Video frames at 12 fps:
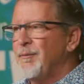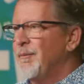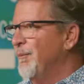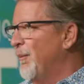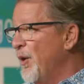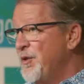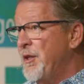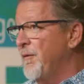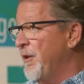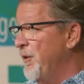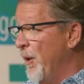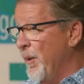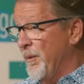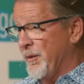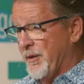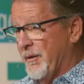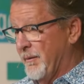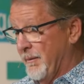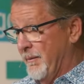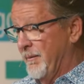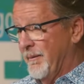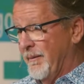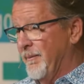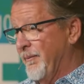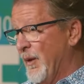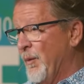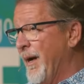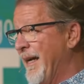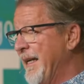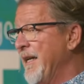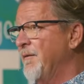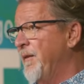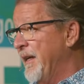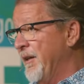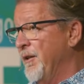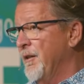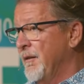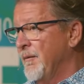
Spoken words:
Most of you don't. Wagging finger.